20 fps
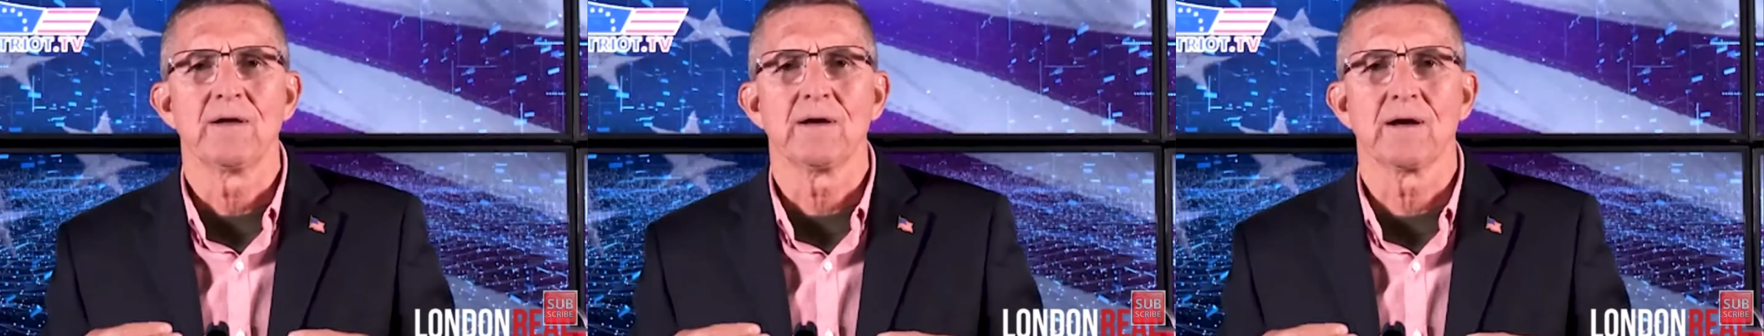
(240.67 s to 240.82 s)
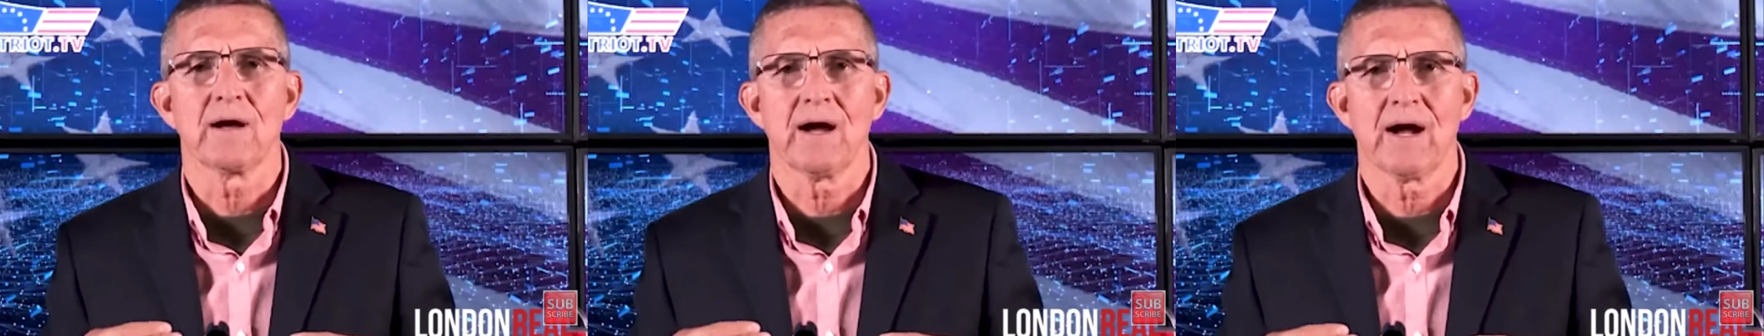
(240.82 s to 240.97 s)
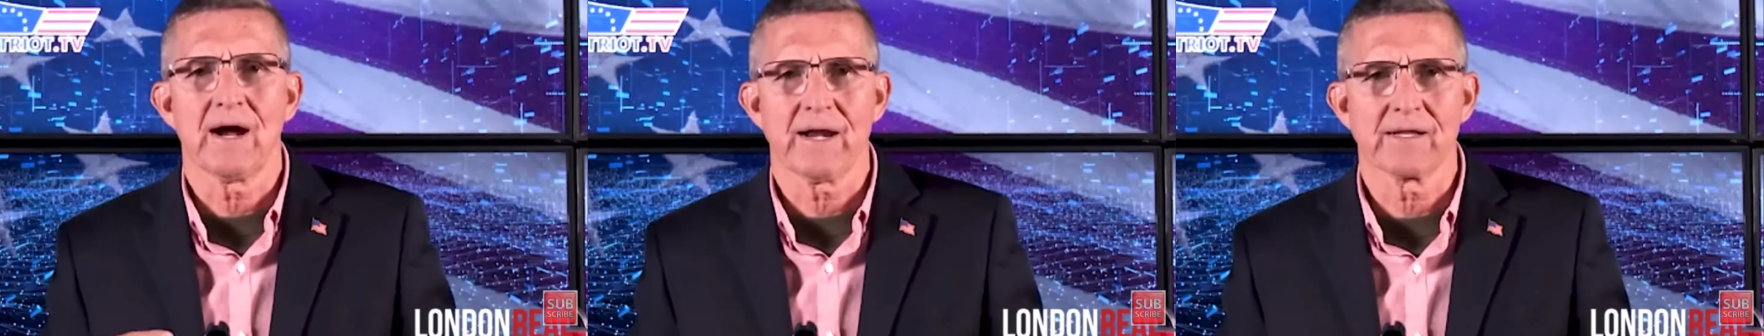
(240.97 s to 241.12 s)

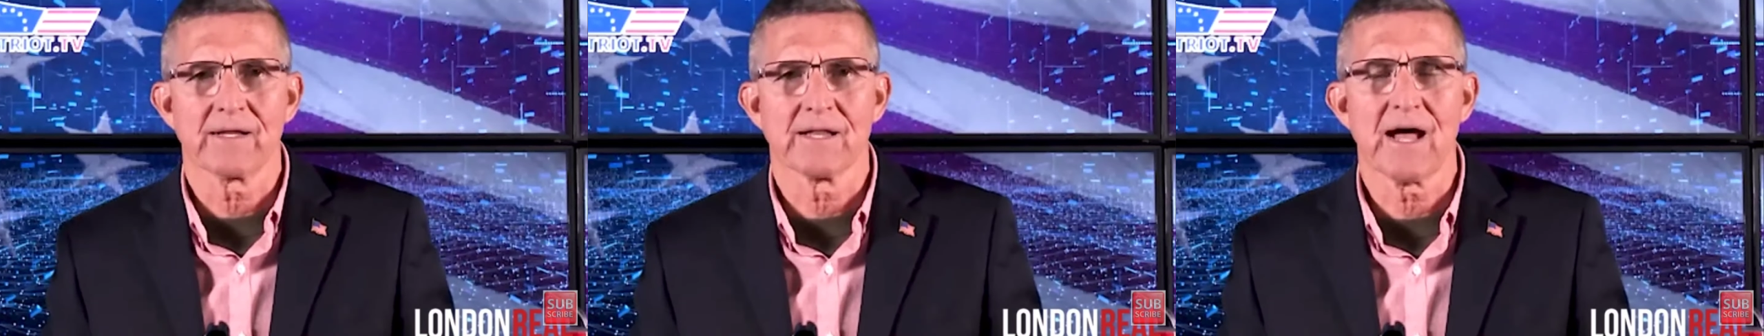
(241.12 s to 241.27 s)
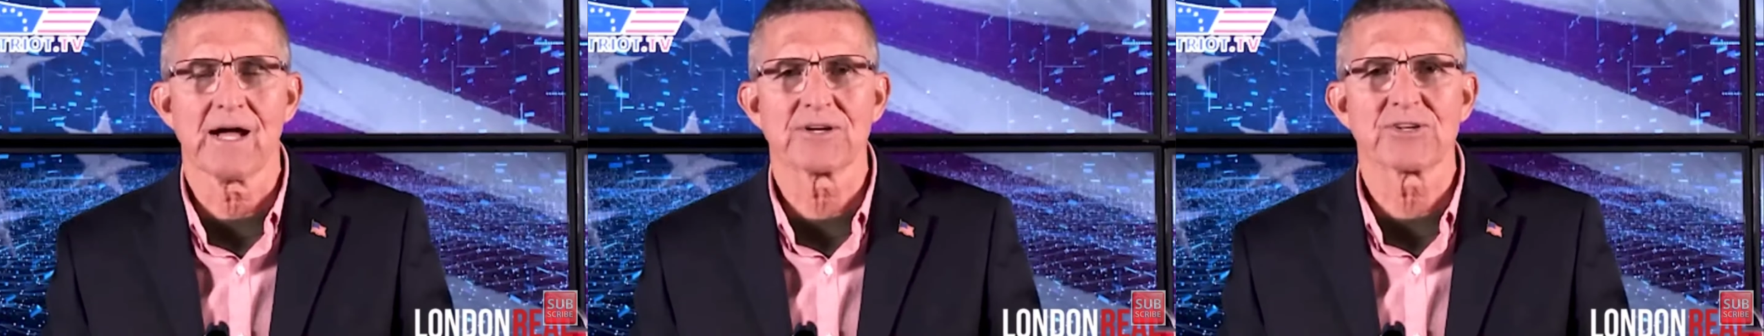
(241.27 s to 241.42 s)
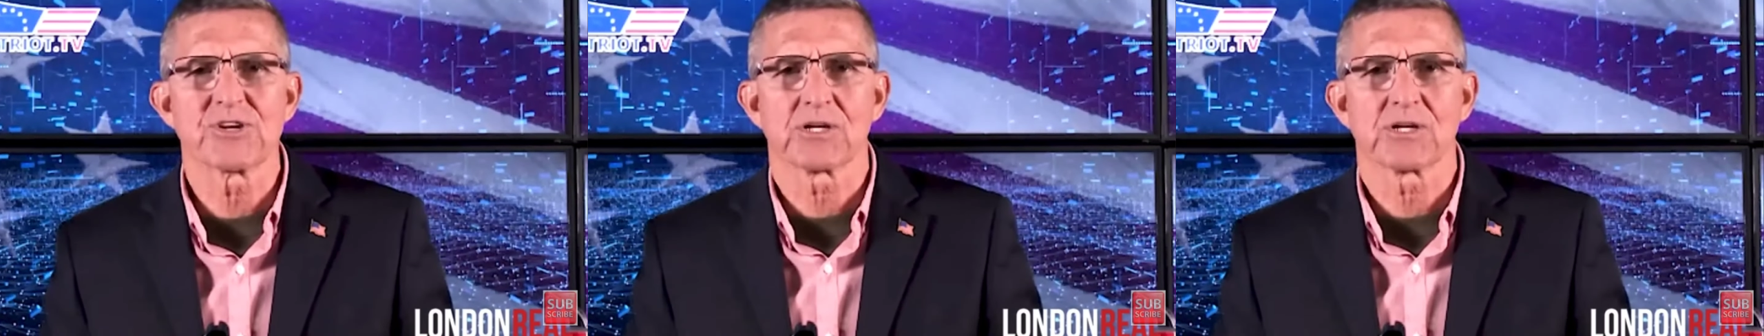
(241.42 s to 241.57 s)

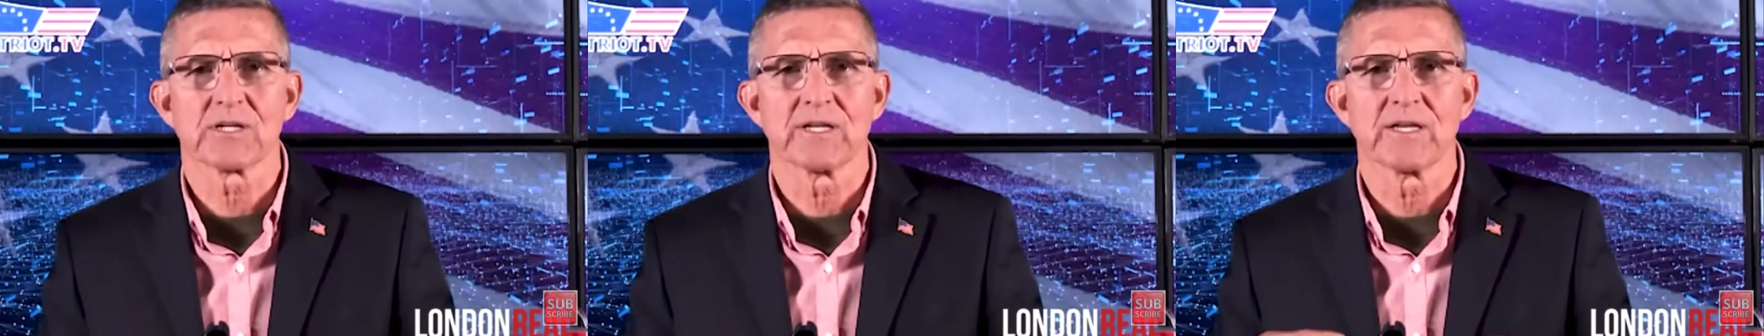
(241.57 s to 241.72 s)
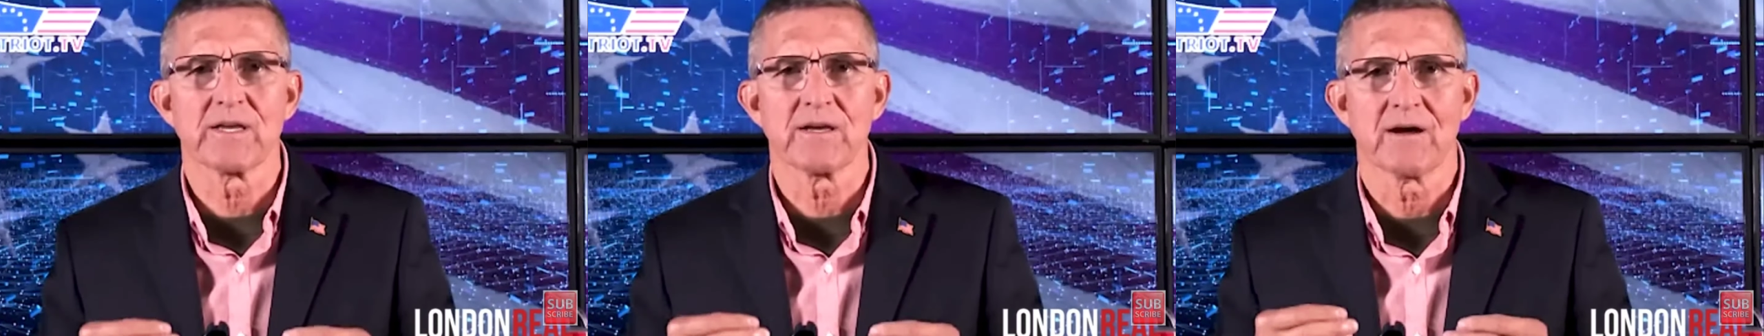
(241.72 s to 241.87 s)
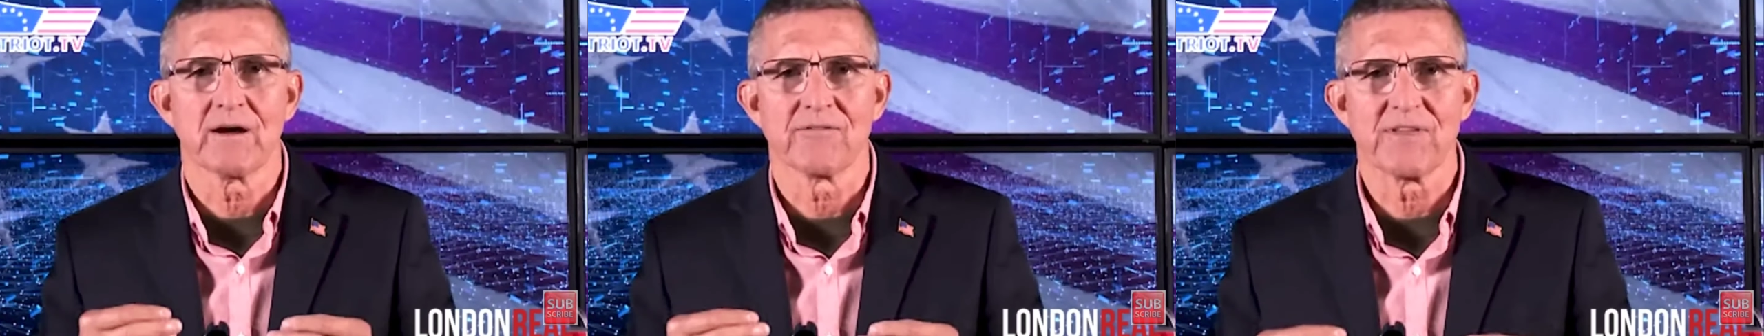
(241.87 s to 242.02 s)

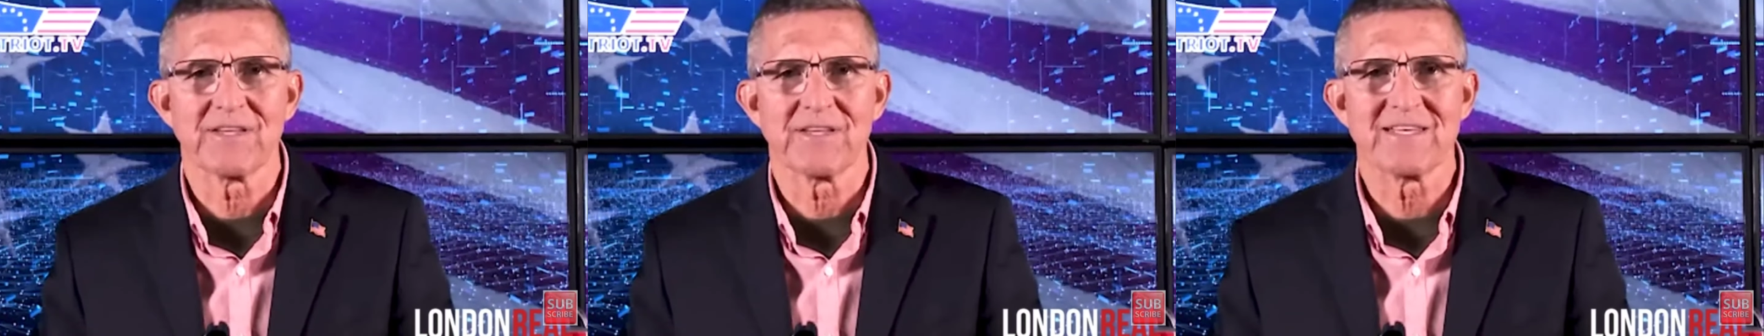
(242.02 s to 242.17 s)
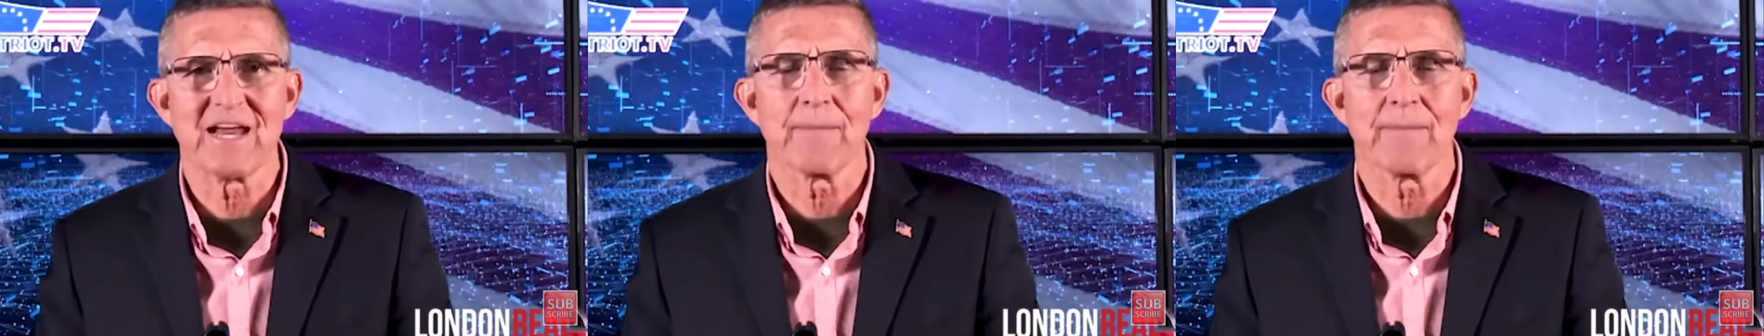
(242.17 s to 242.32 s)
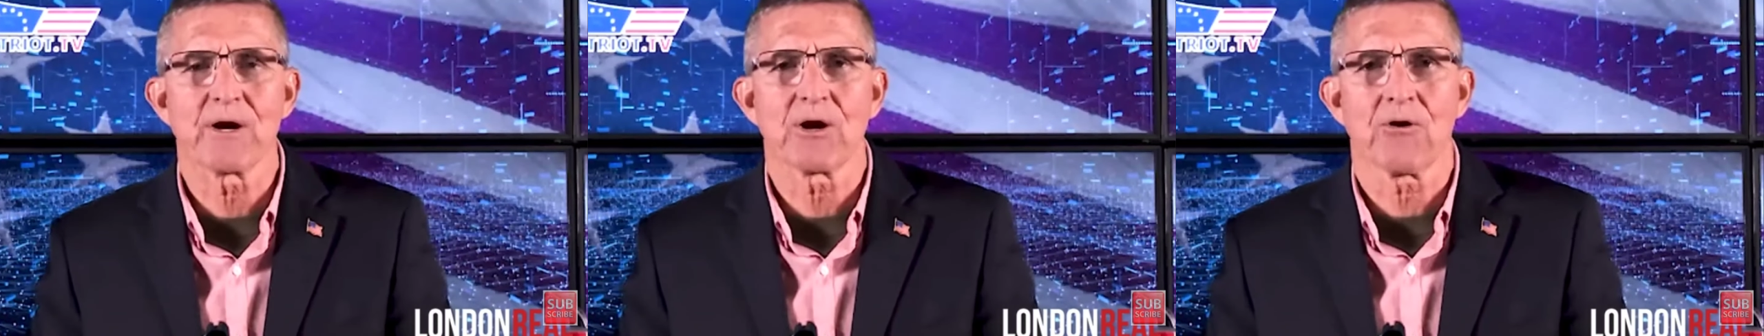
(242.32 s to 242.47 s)
ideologically of the
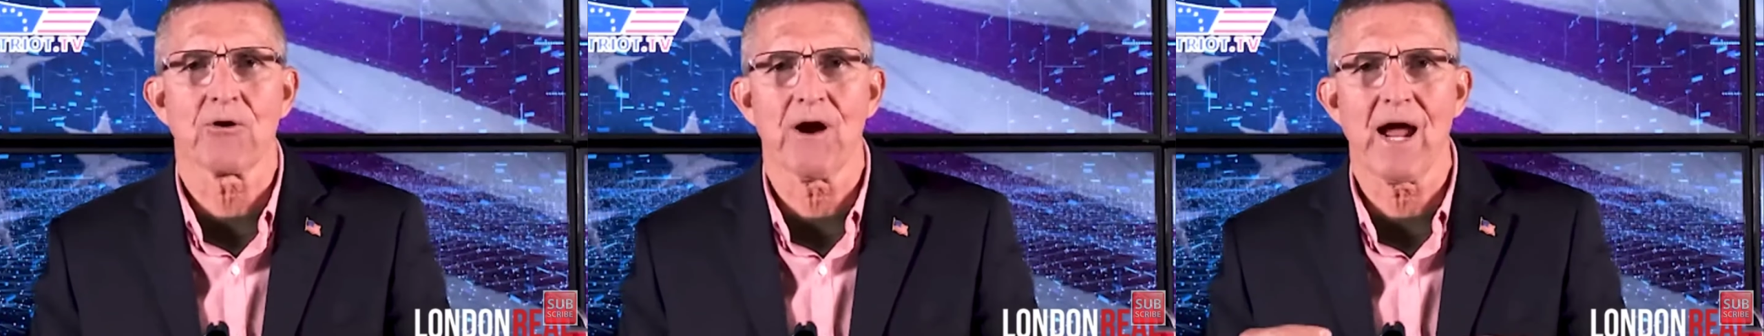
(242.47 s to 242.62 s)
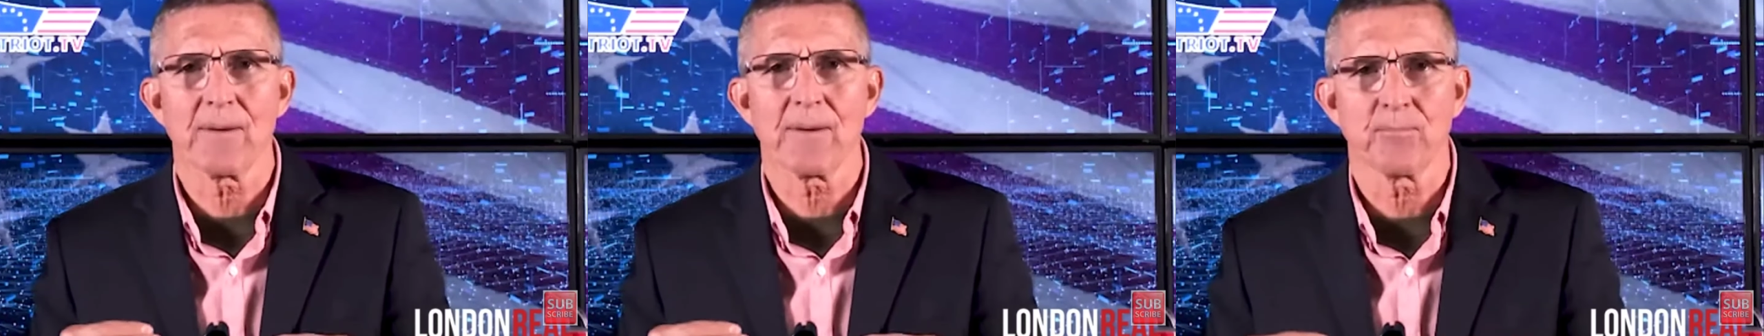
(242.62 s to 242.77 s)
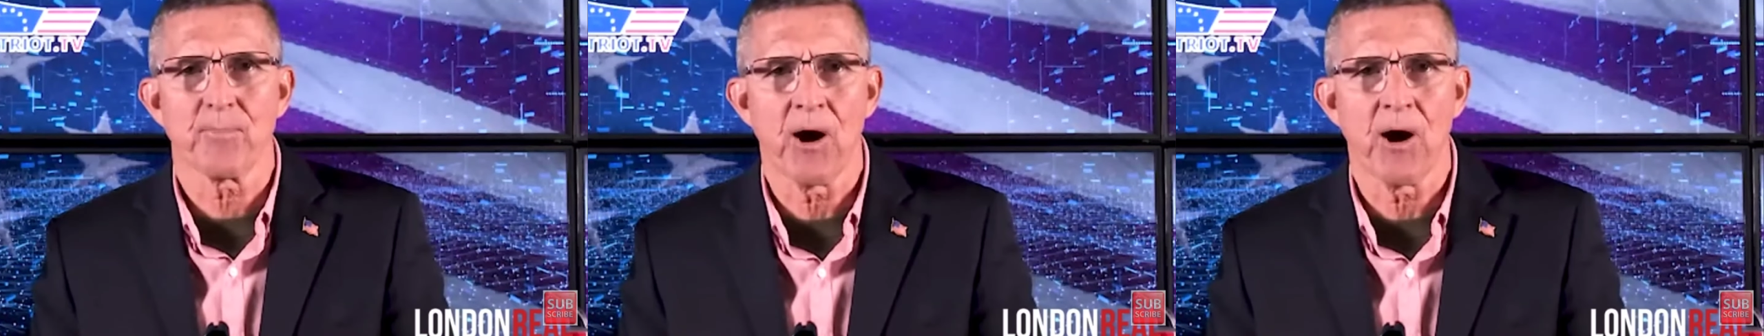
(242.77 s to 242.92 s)

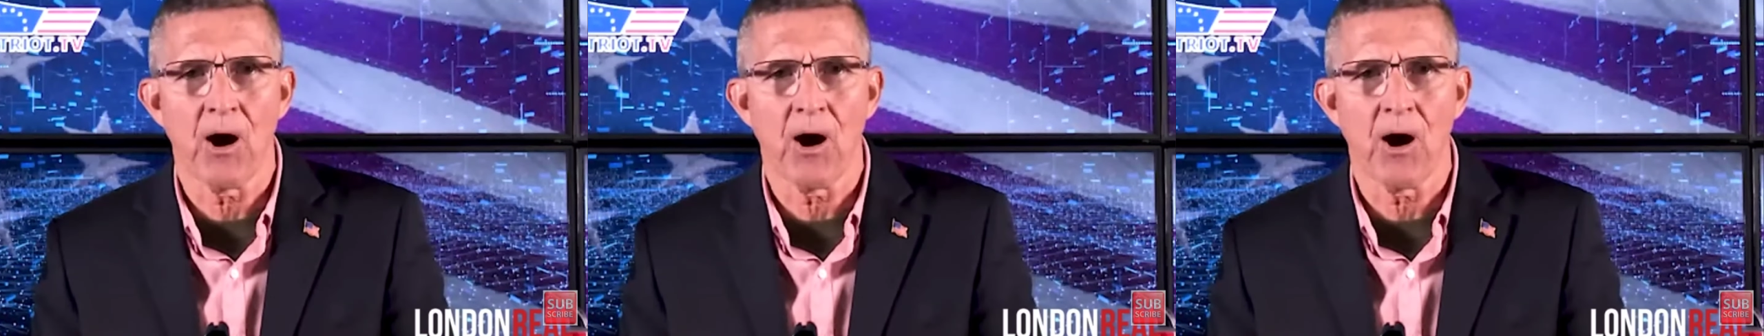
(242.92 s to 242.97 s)
Democrat